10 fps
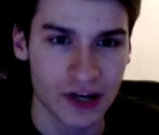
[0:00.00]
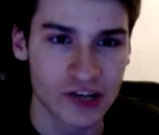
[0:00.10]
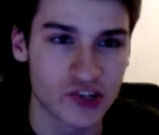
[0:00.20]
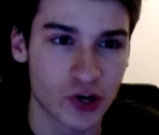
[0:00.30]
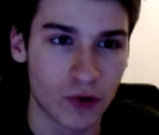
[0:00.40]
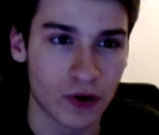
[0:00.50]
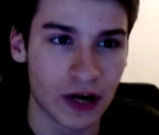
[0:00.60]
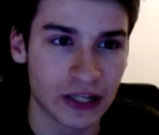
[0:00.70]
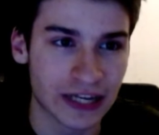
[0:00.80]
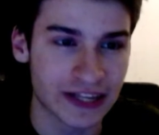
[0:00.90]
So
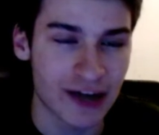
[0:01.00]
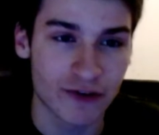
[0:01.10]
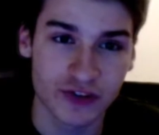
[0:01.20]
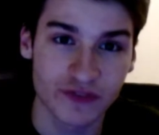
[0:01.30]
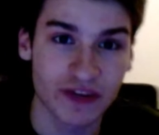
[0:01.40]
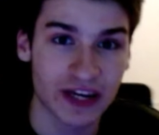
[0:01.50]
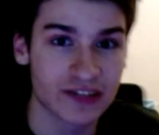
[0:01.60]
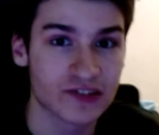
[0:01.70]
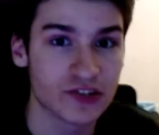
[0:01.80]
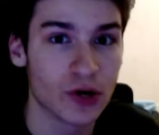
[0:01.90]
a lot of the Owlvision
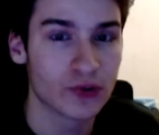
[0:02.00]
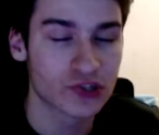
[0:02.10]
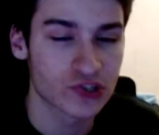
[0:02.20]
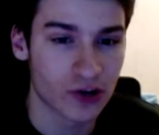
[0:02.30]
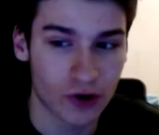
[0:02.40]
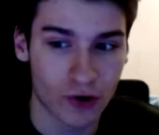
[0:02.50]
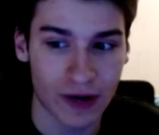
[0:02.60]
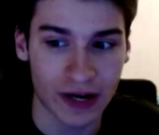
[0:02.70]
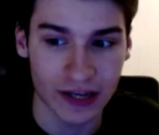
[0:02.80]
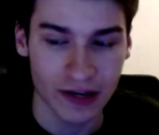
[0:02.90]
fans know this song
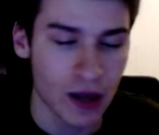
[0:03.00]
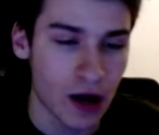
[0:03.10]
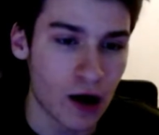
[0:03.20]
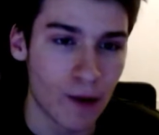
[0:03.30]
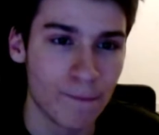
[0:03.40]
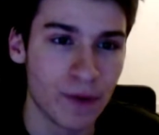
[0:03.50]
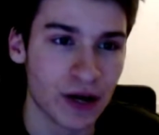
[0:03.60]
already. But